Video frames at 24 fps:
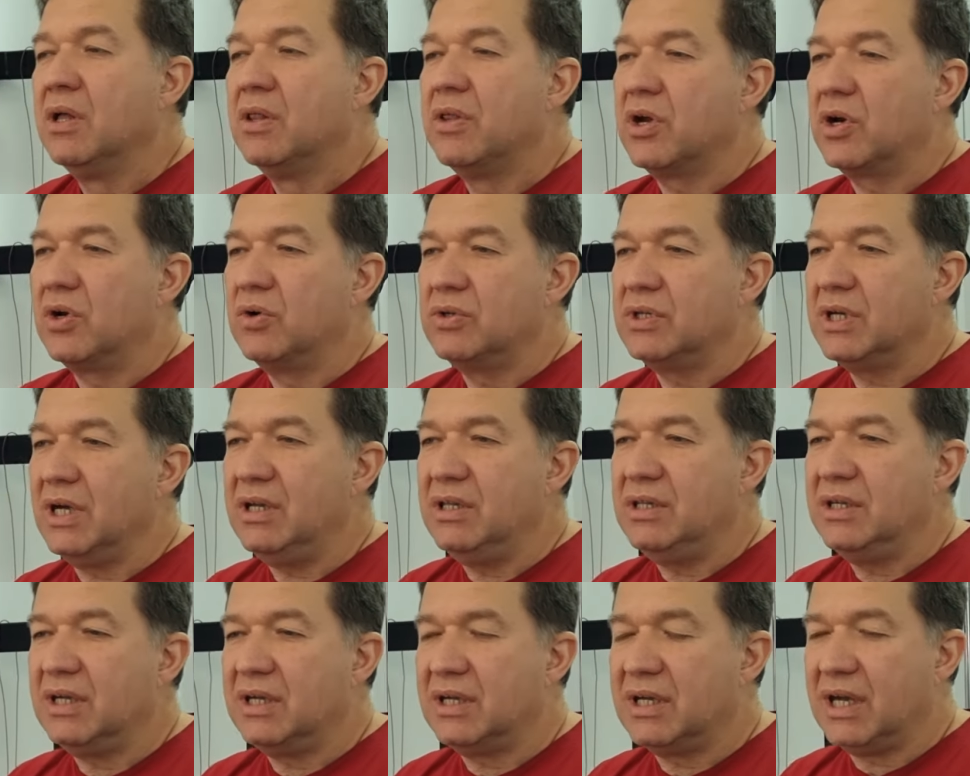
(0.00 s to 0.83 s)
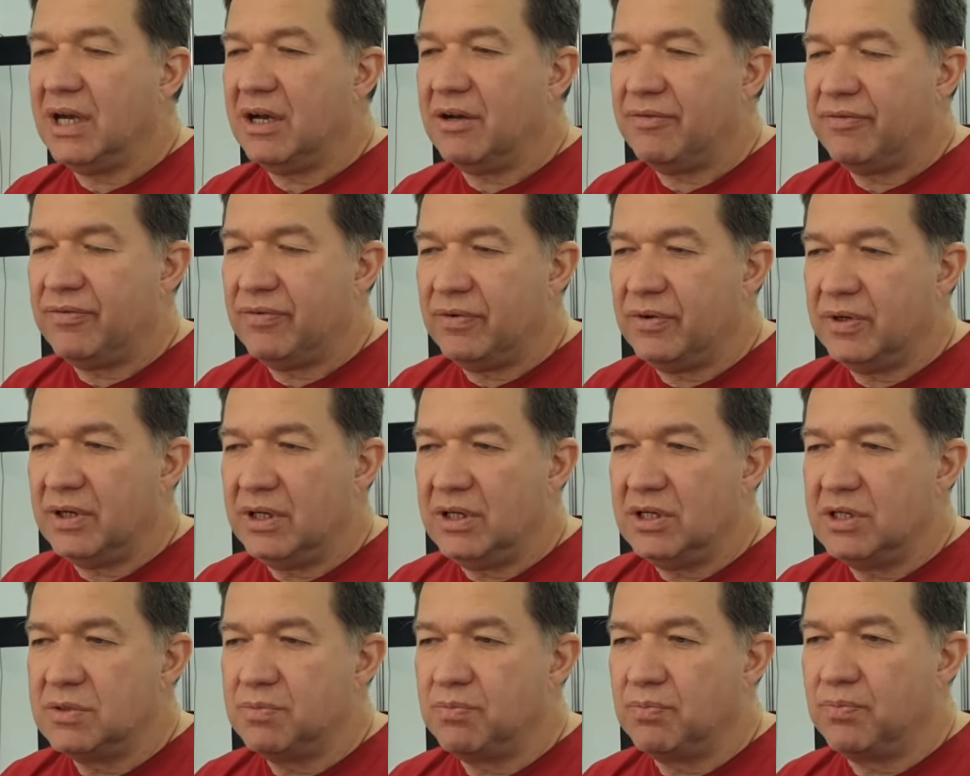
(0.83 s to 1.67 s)
The rotator cuff
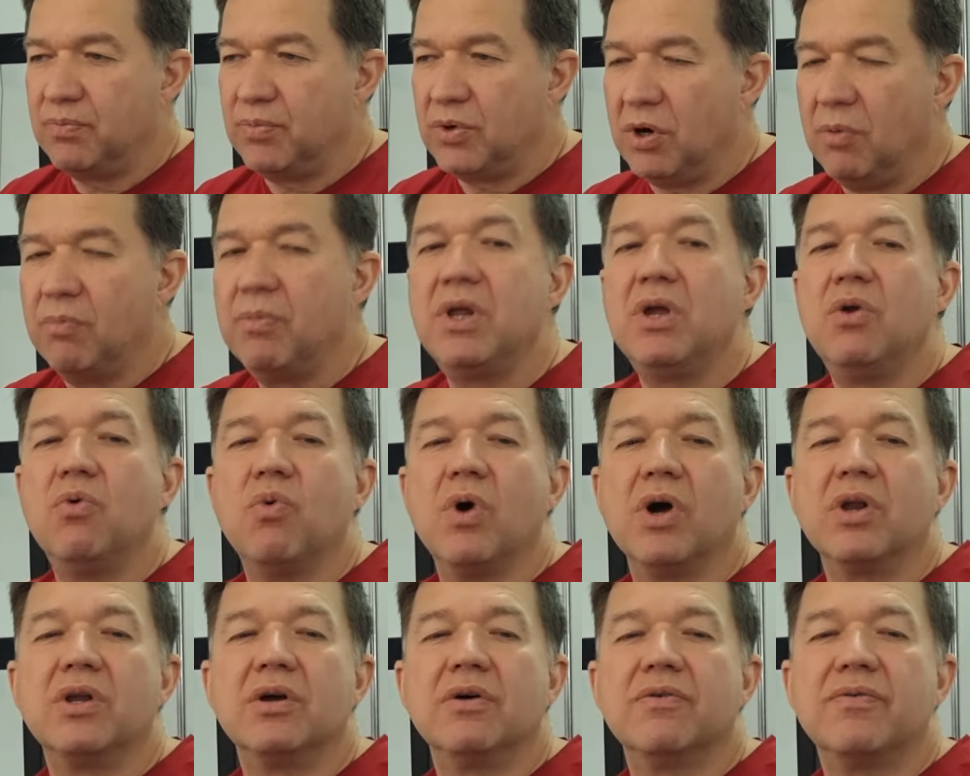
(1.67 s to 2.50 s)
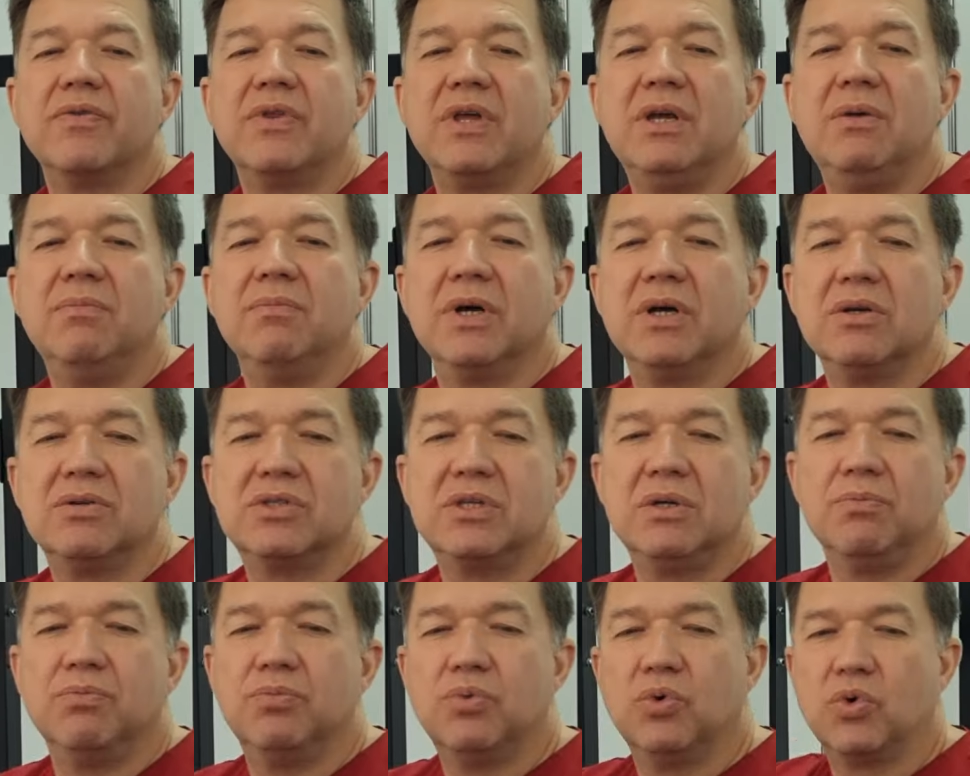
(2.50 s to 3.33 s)
is probably one of the
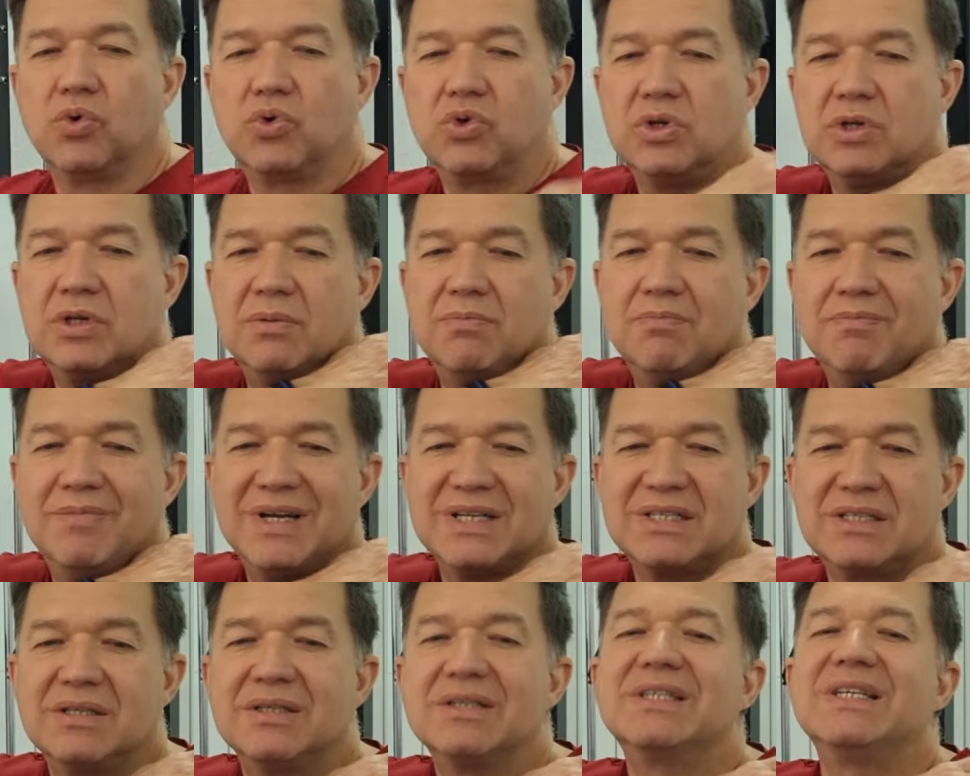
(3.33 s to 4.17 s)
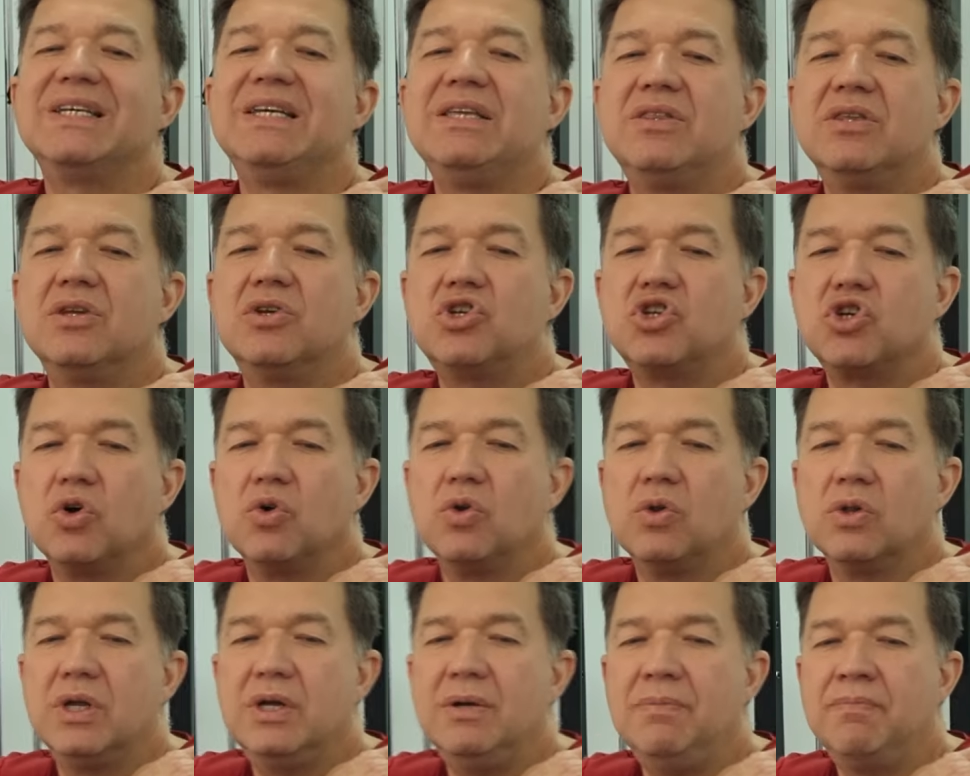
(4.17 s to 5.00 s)
most important muscles in the
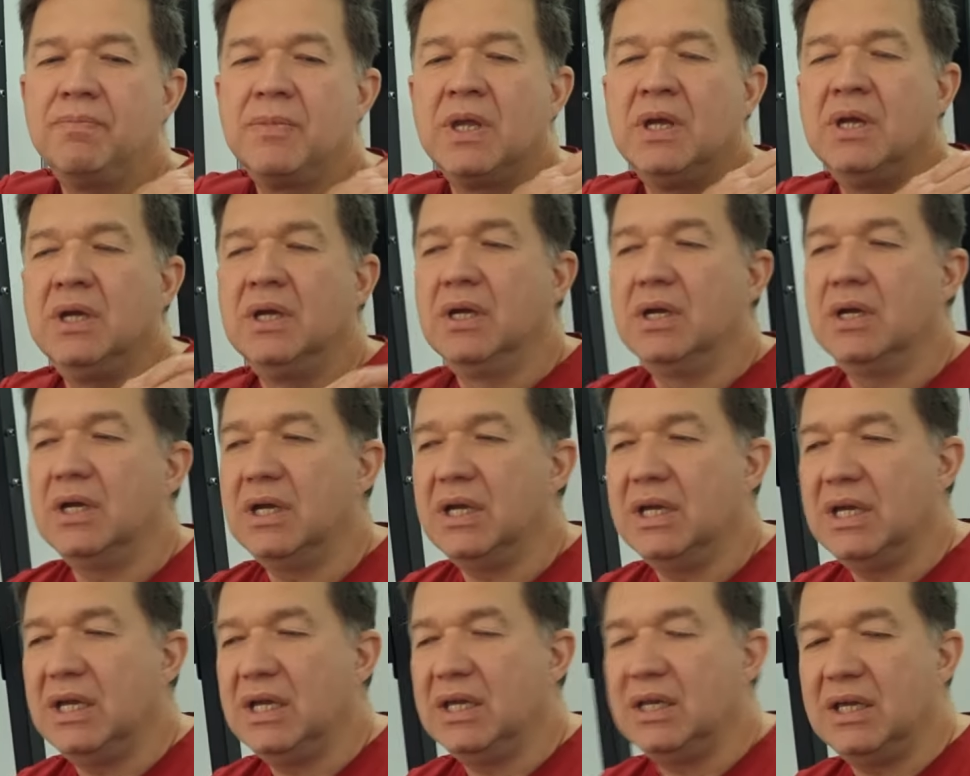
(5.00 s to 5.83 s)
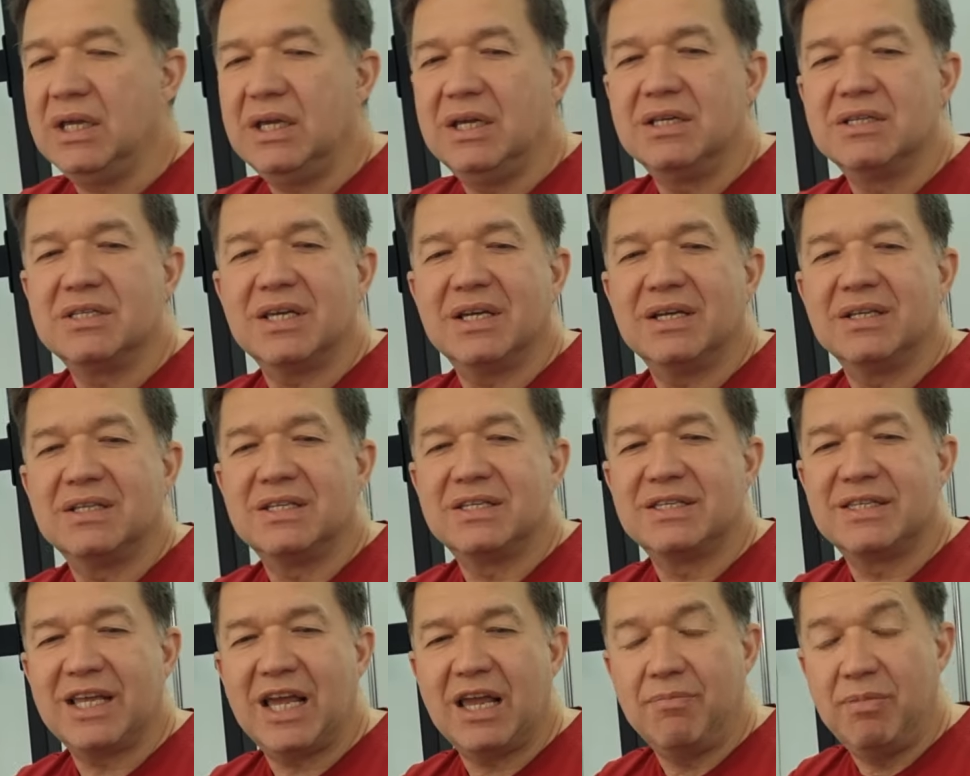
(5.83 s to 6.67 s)
shoulder. It is a
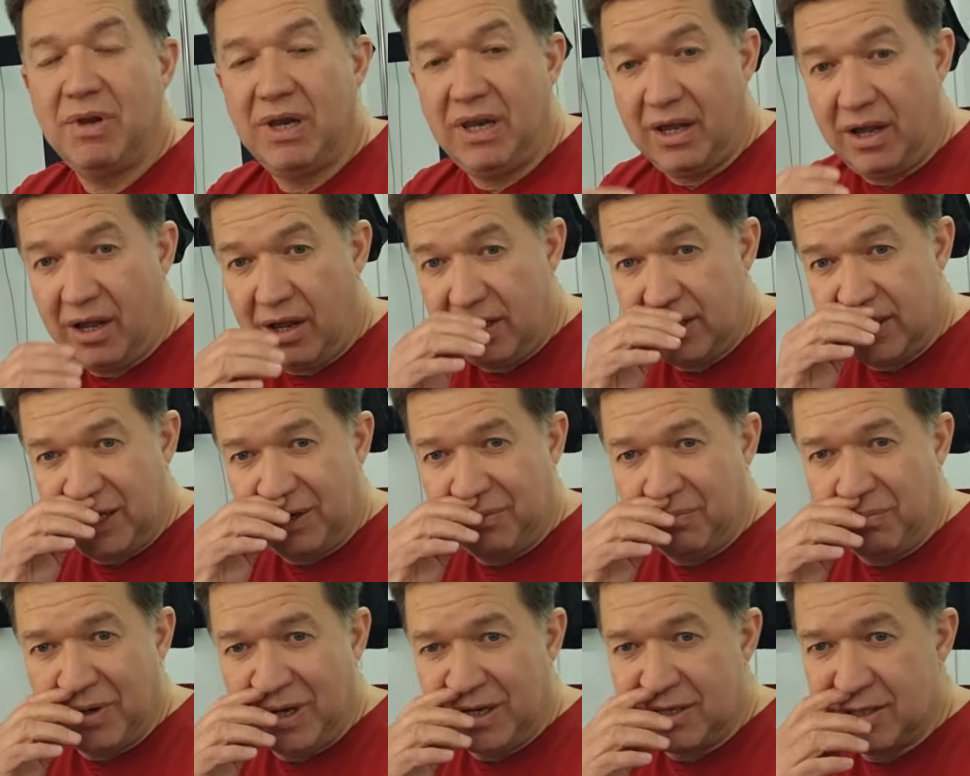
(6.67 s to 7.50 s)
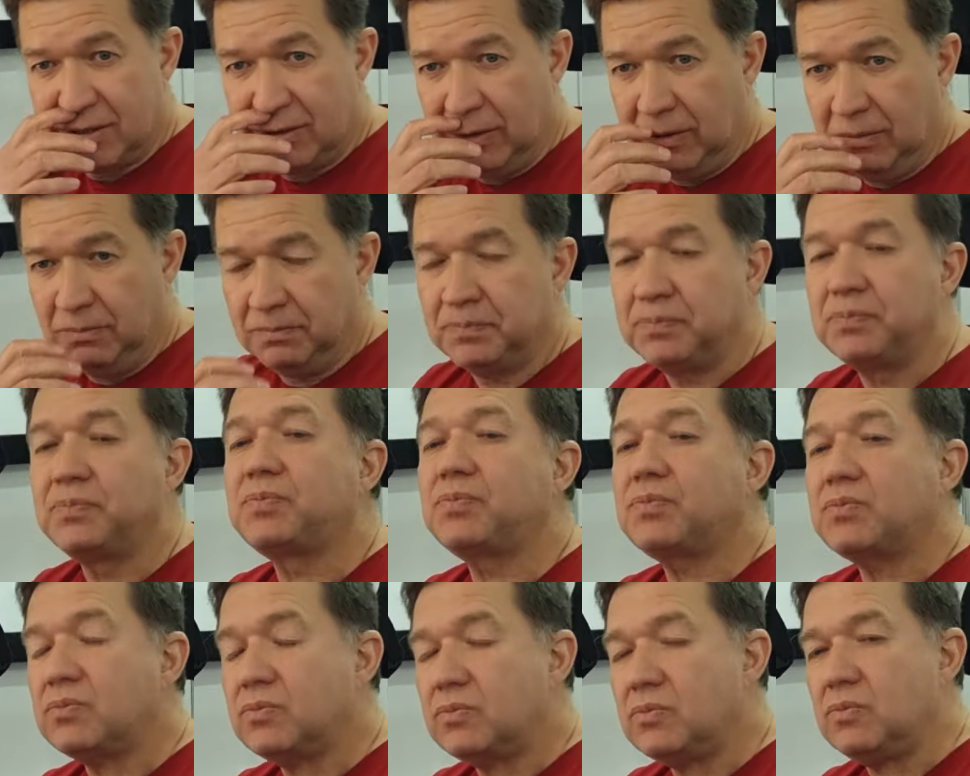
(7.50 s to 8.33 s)
stabilizing muscle,
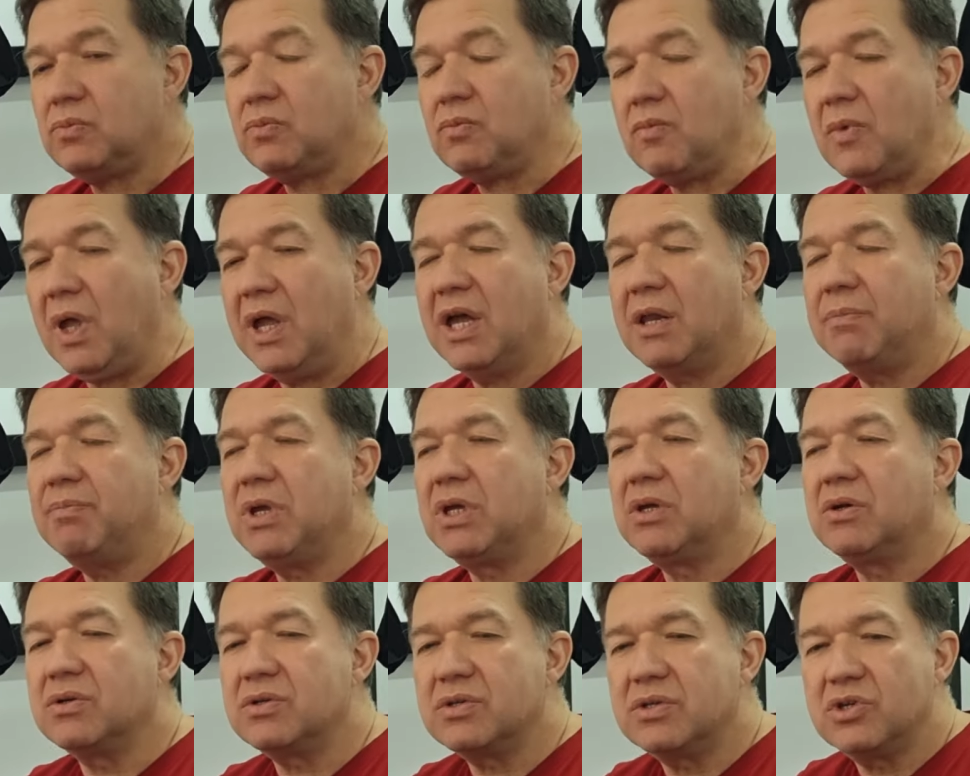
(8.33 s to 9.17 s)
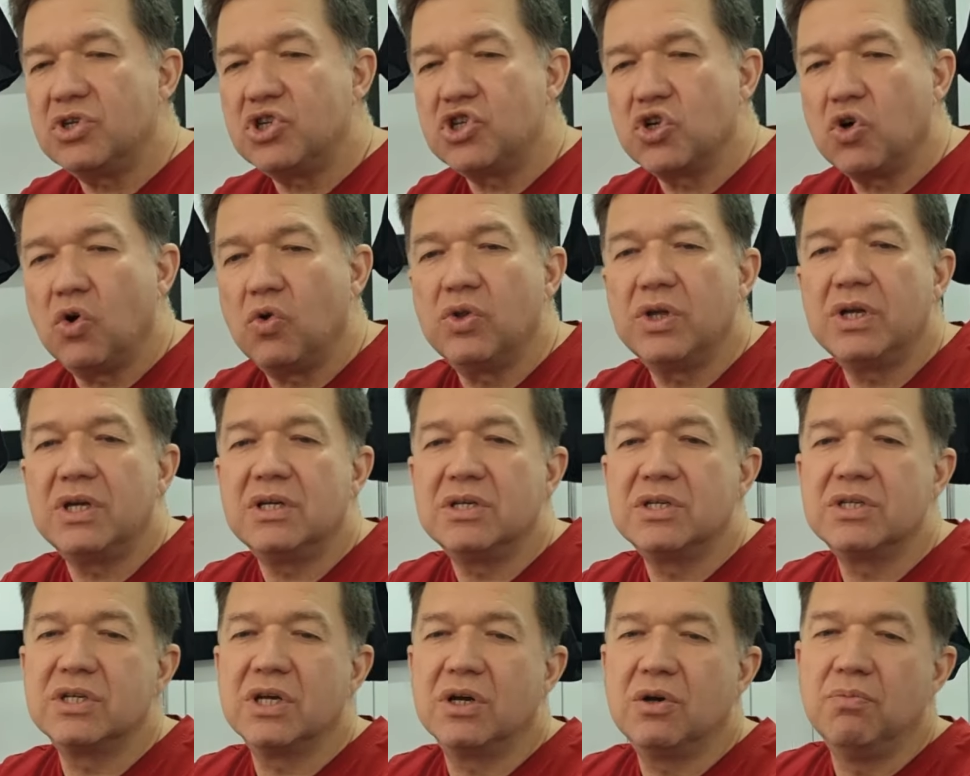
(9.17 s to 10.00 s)
and because the shoulder
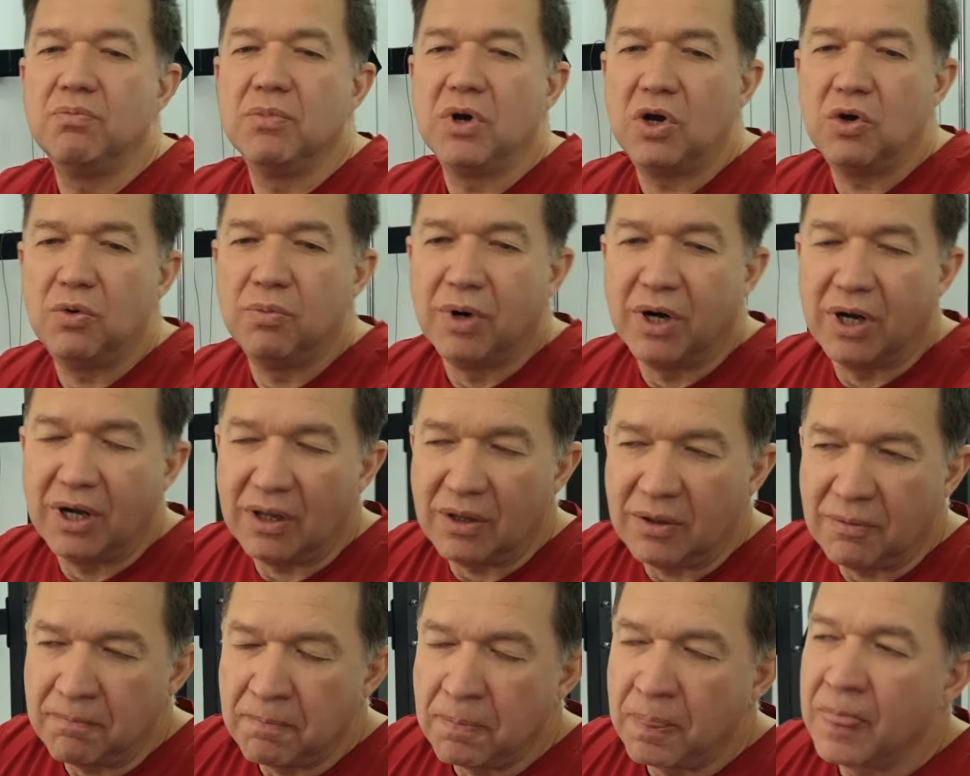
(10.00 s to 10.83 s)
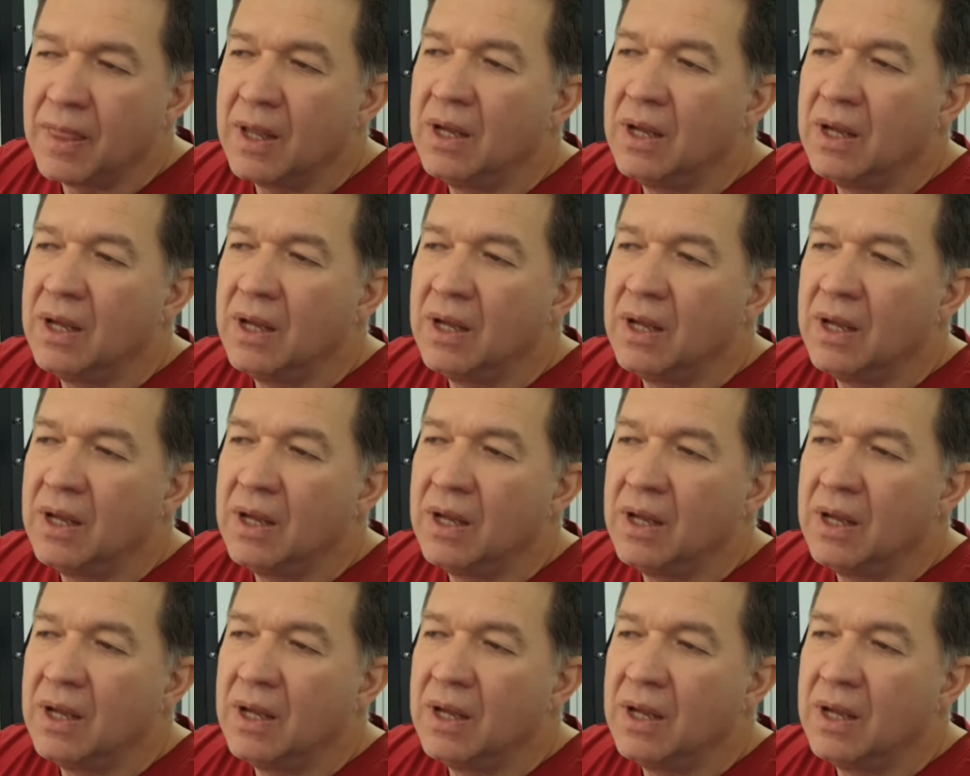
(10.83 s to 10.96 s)
is so mobile,